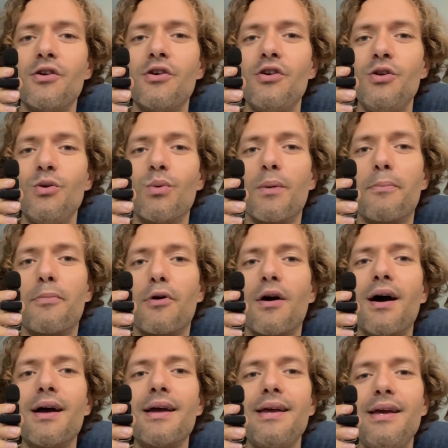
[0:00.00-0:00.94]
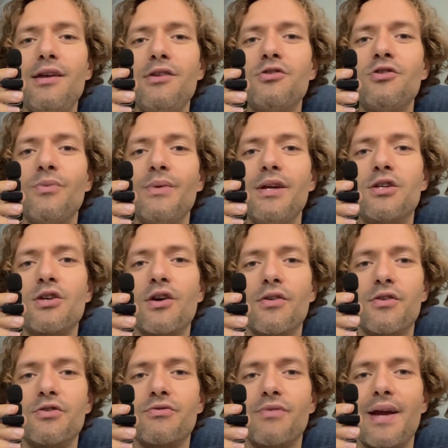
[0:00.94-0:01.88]
you were brought into each
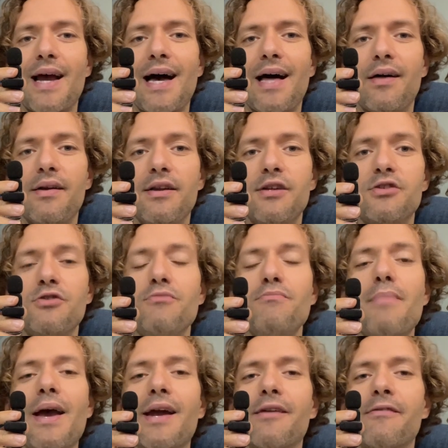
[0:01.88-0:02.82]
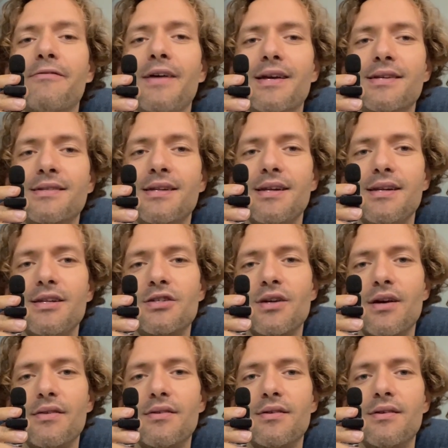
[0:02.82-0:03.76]
other's realities, you manifested each
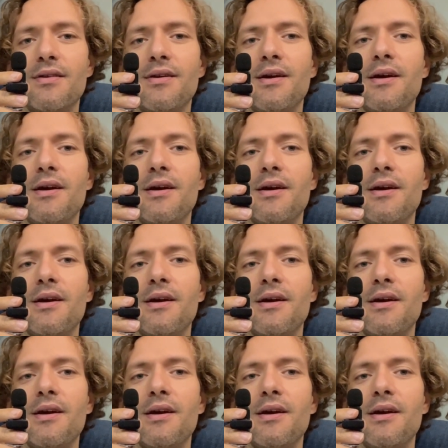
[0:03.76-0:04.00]
other,